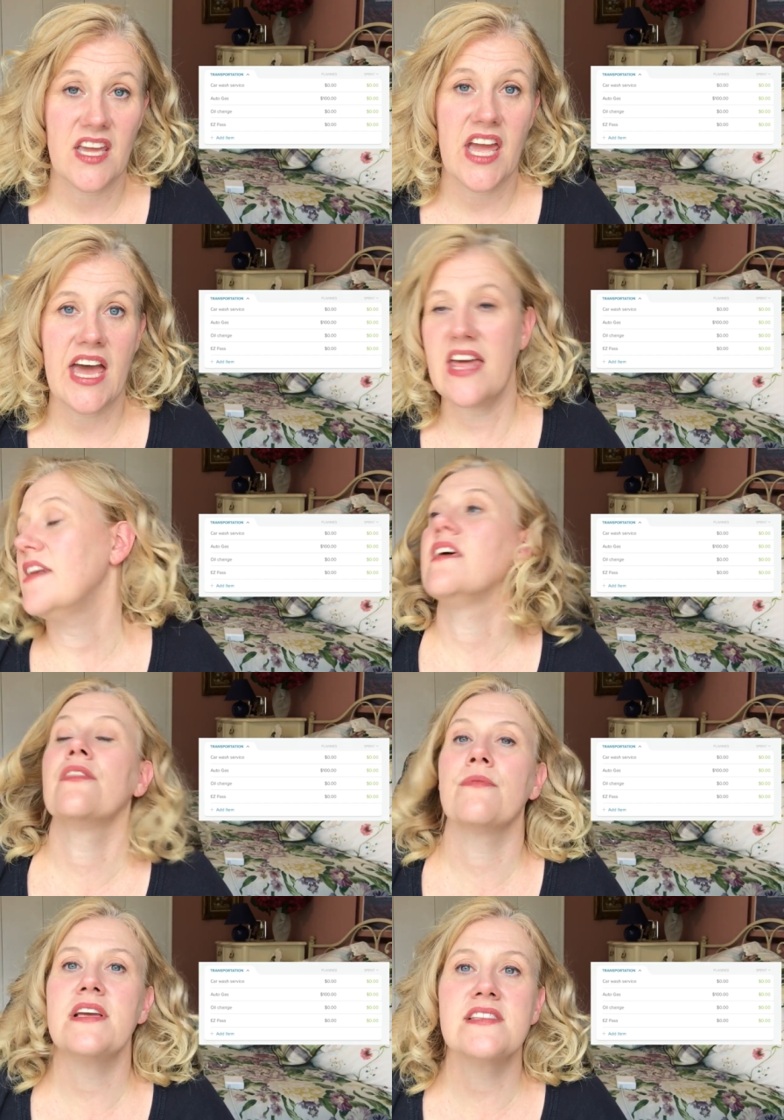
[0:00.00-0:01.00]
And
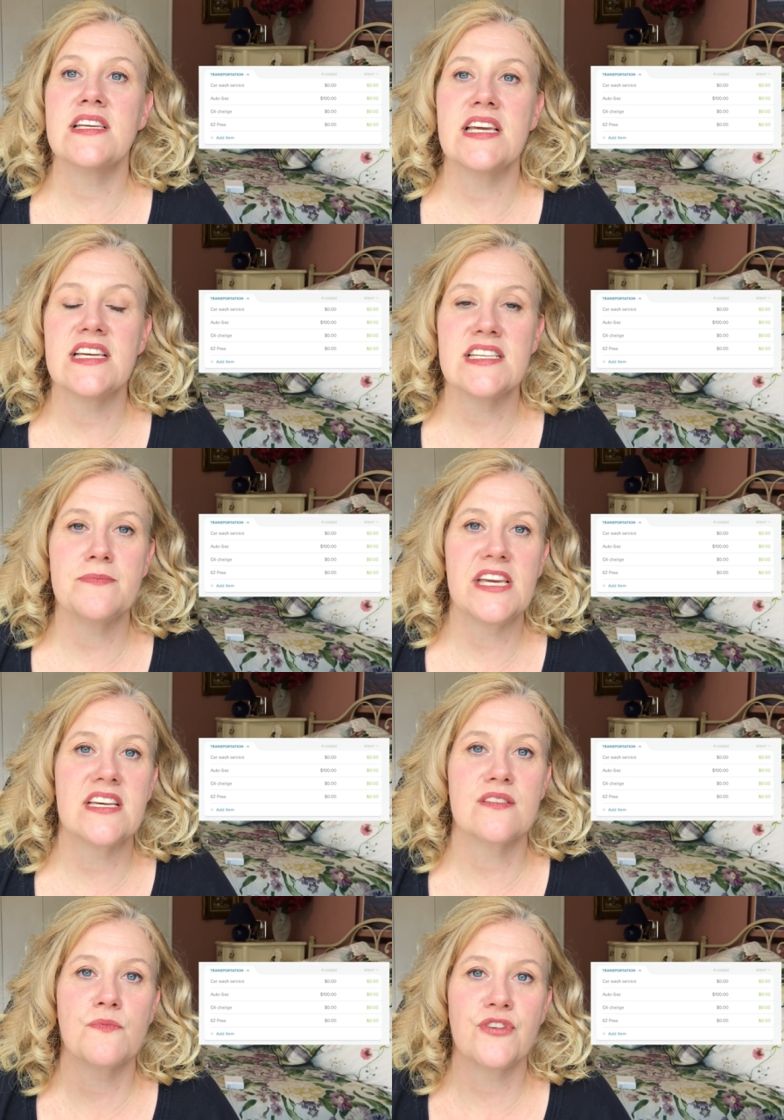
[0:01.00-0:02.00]
the reason is
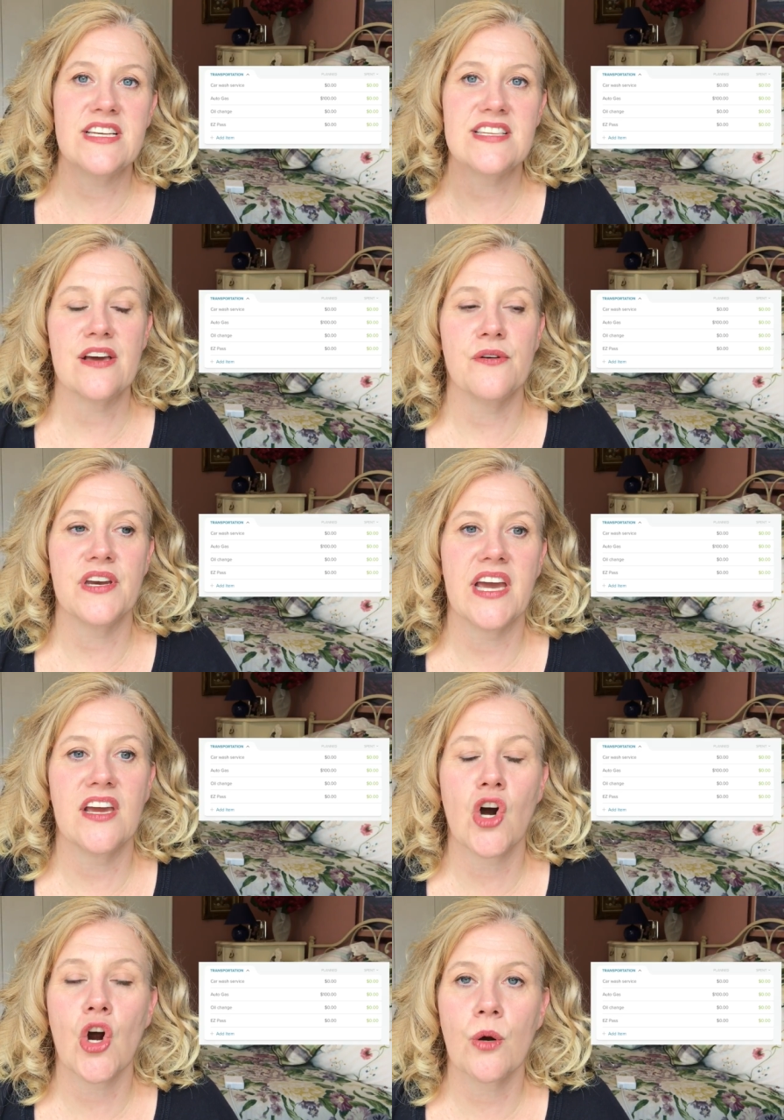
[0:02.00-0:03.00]
because Mauricio and I
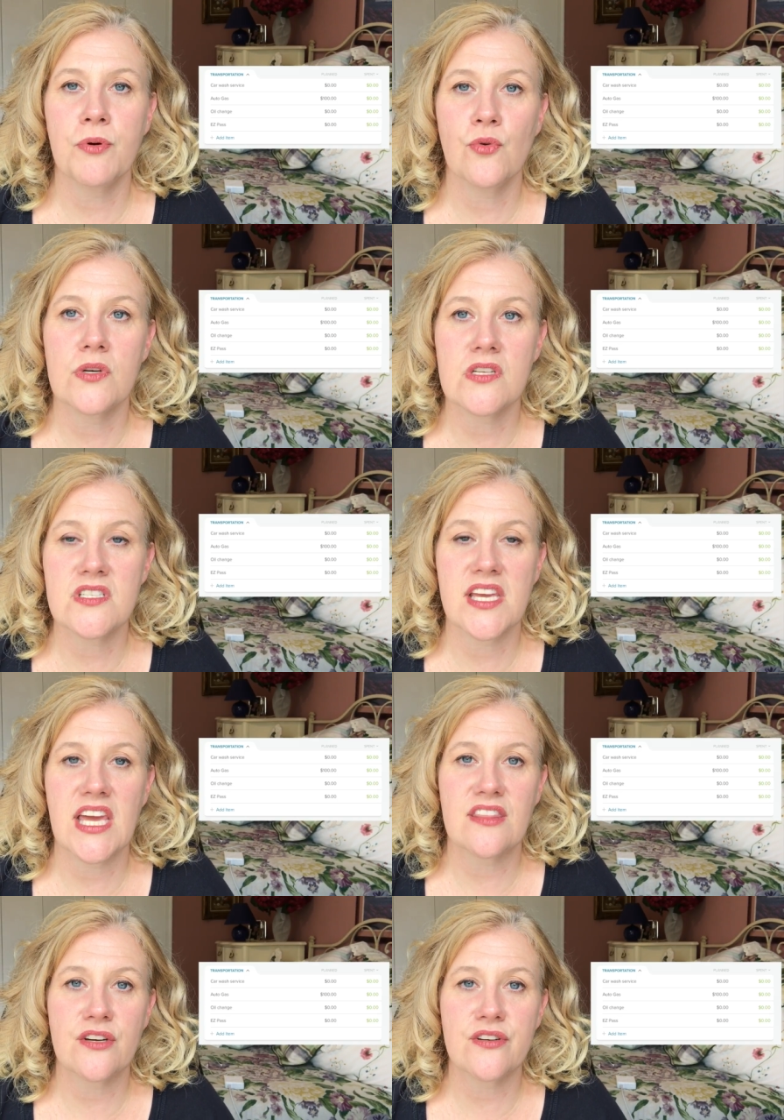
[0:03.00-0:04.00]
carpool
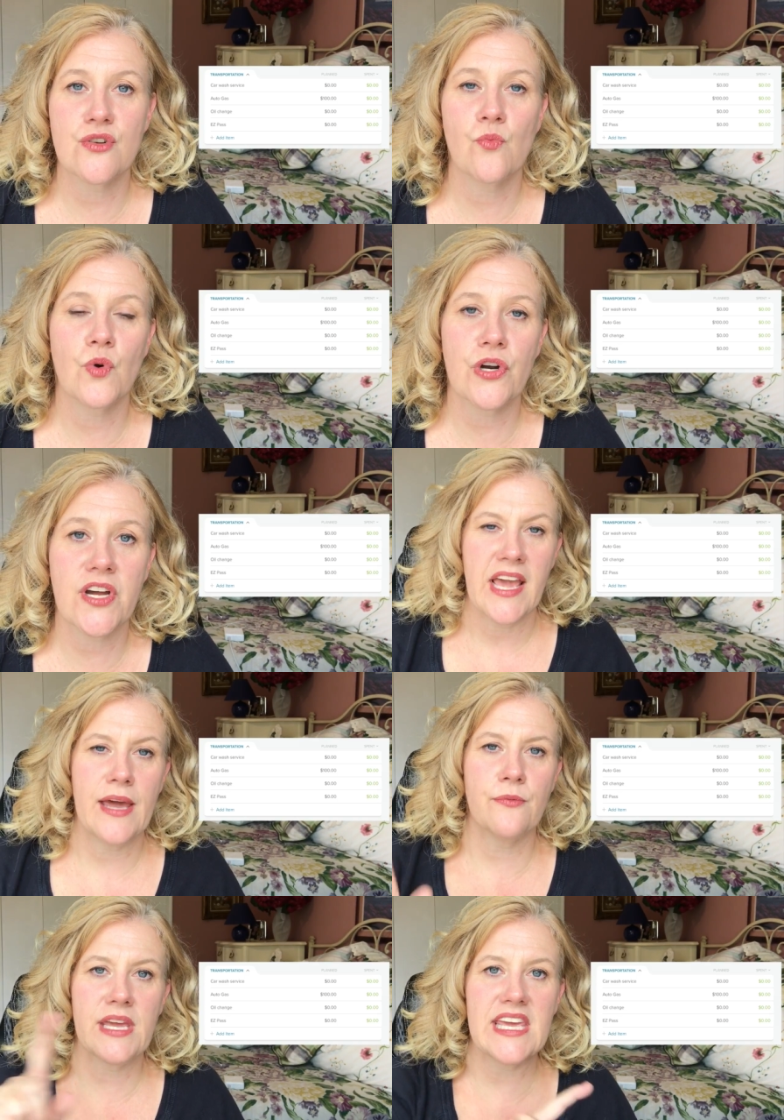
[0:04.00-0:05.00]
together to work,
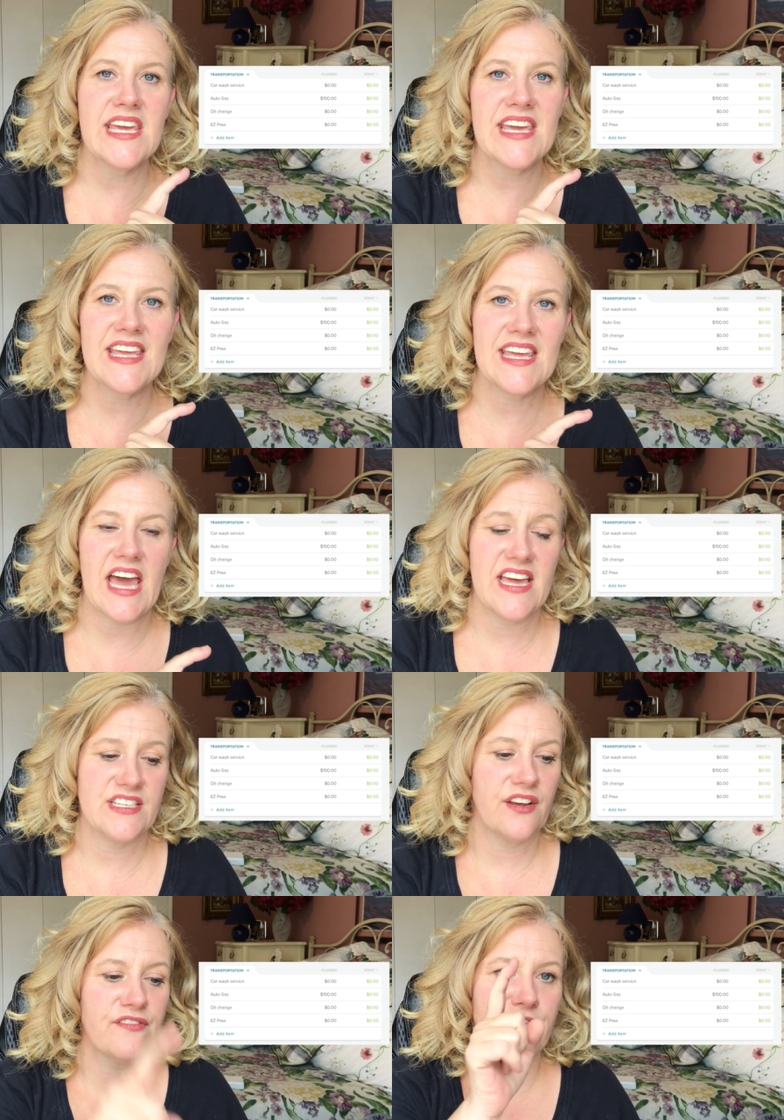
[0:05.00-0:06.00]
and we can
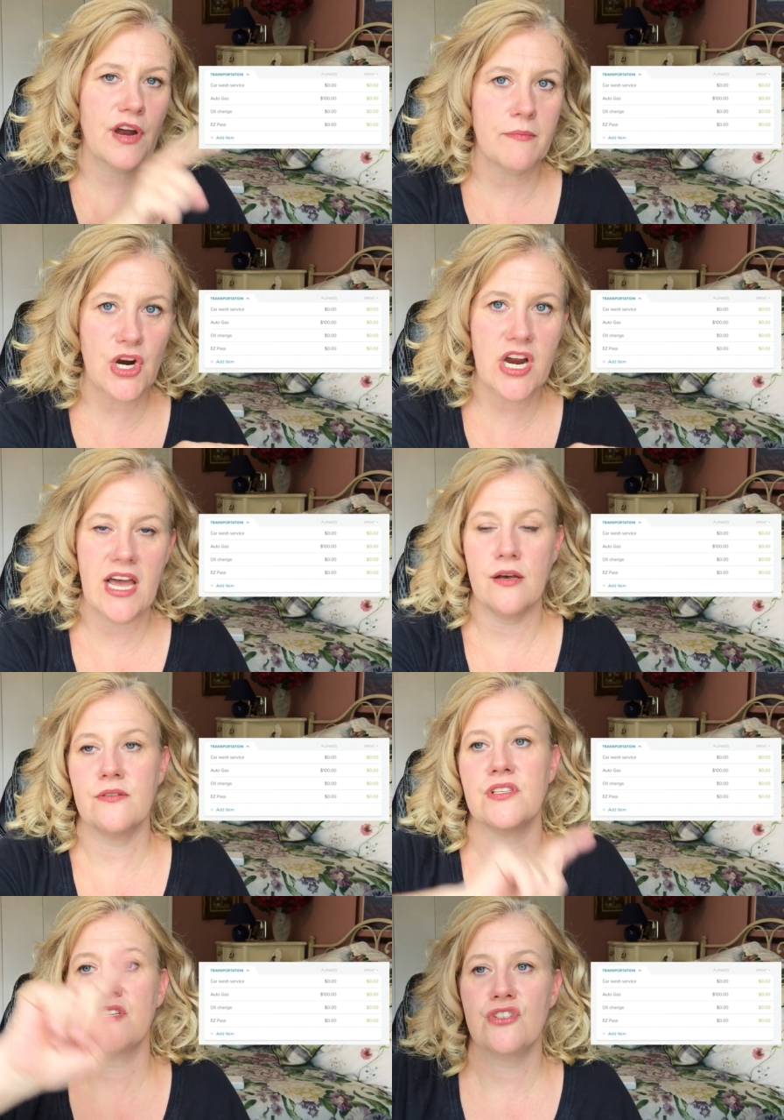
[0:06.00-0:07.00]
get from our
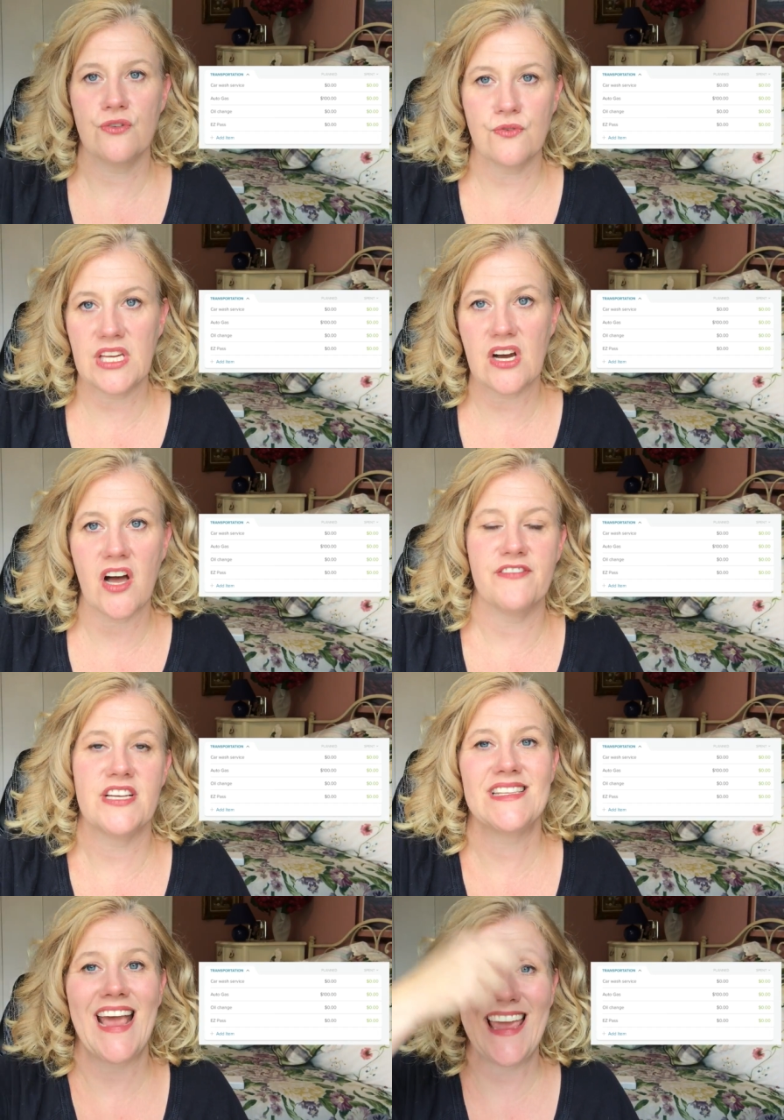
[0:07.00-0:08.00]
house to the
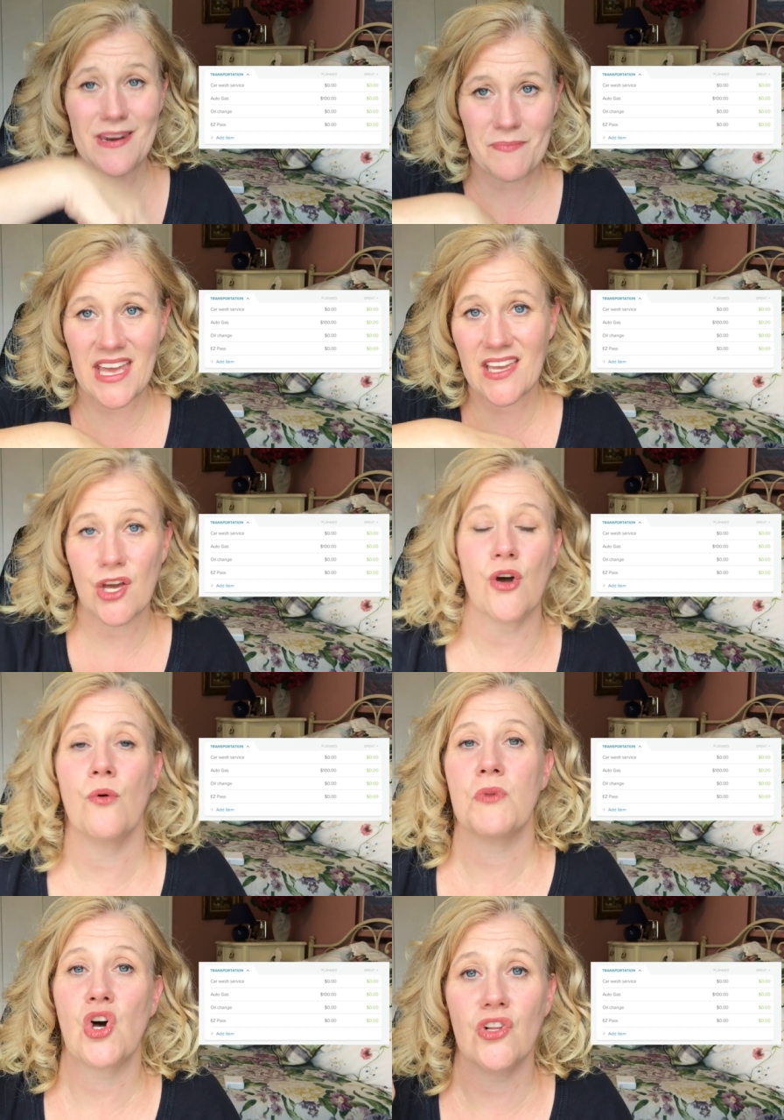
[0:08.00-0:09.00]
office and back
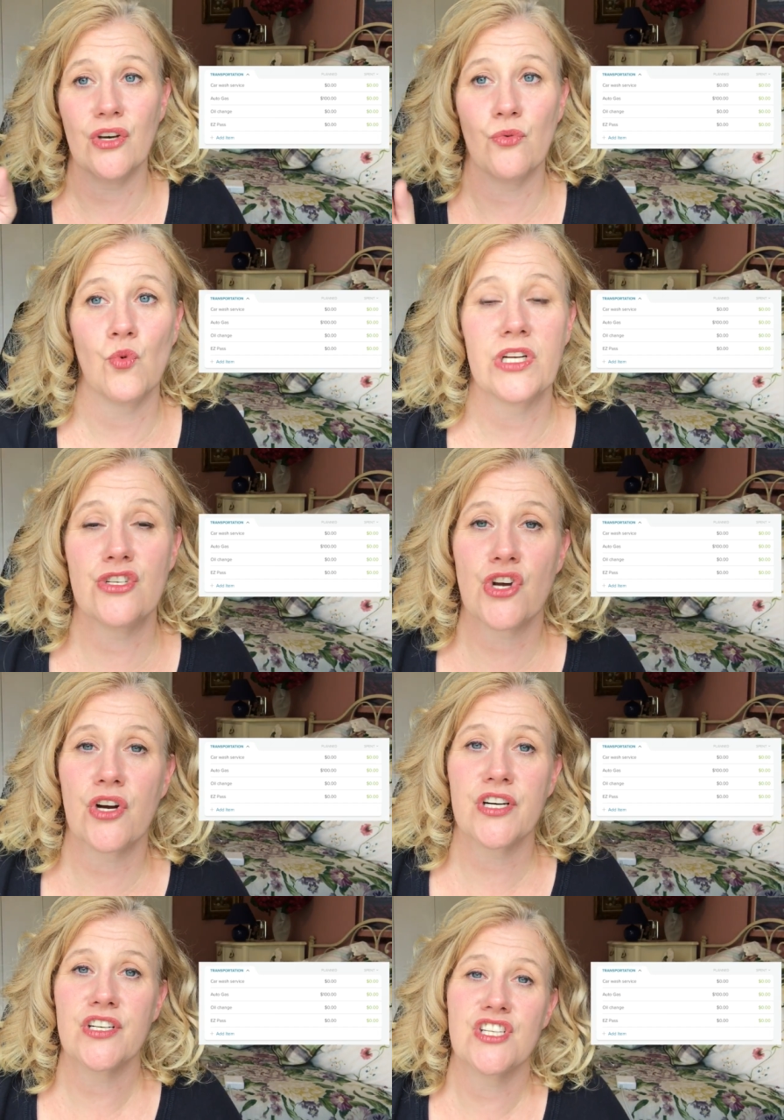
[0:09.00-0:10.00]
home all on one
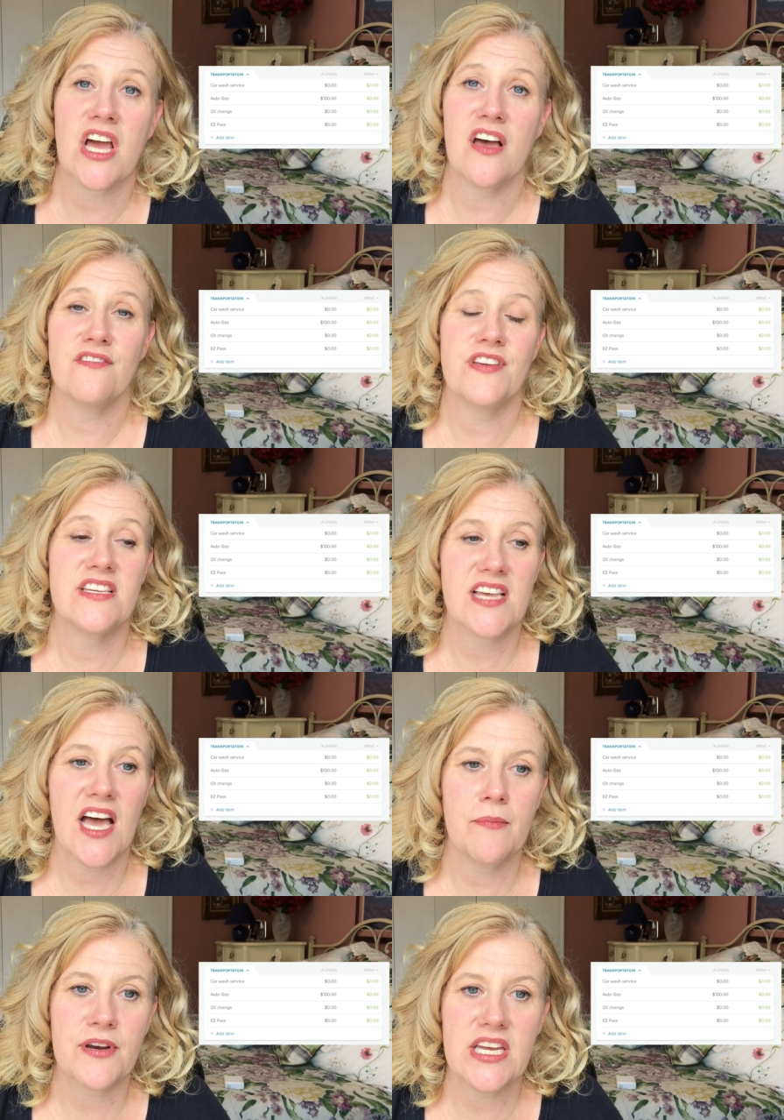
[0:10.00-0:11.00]
charge of his
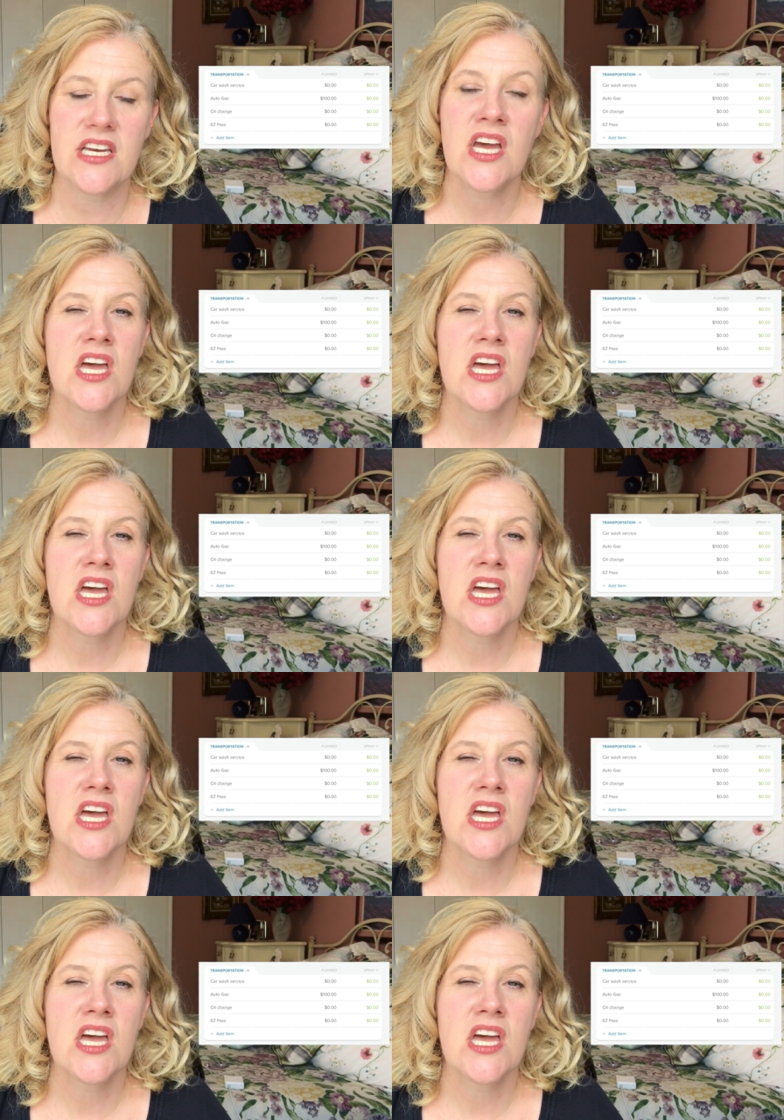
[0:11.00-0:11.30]
hybrid